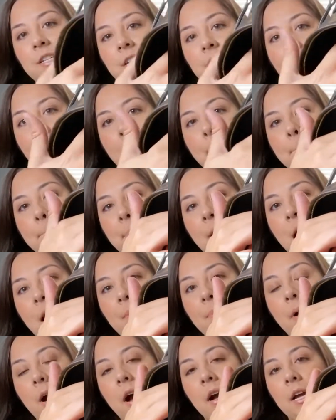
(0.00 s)
like a
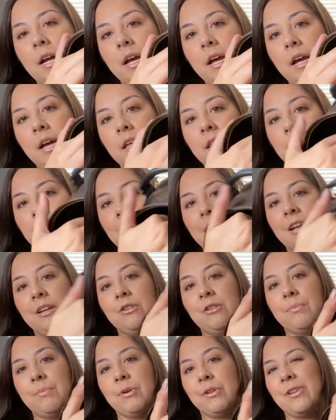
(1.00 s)
back pocket that you
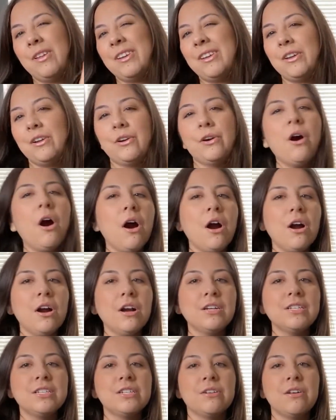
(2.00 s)
can put like your
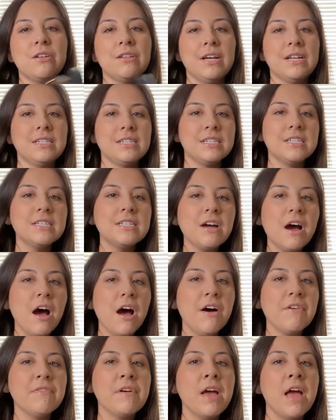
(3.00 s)
cards and all that
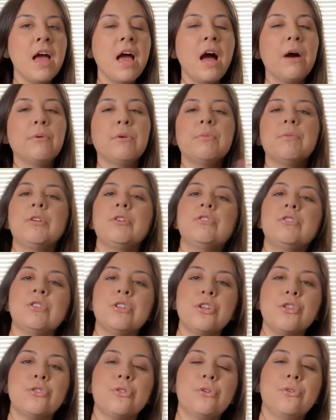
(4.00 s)
stuff. I would
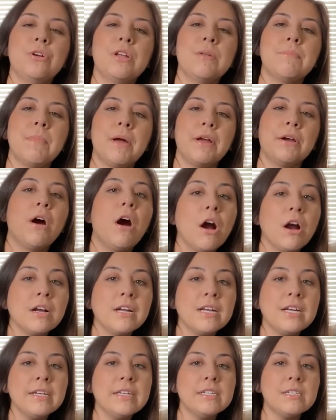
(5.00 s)
usually throw in my car
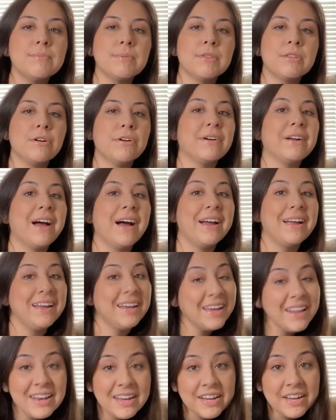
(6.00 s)
keys, but they're not
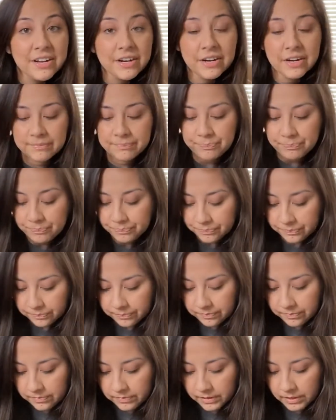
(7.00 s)
in here.
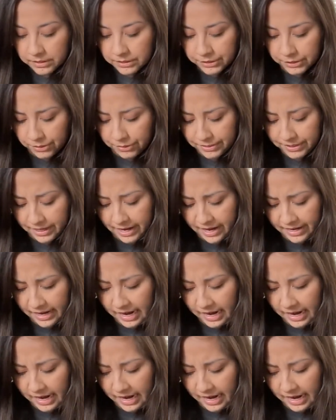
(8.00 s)
So yeah,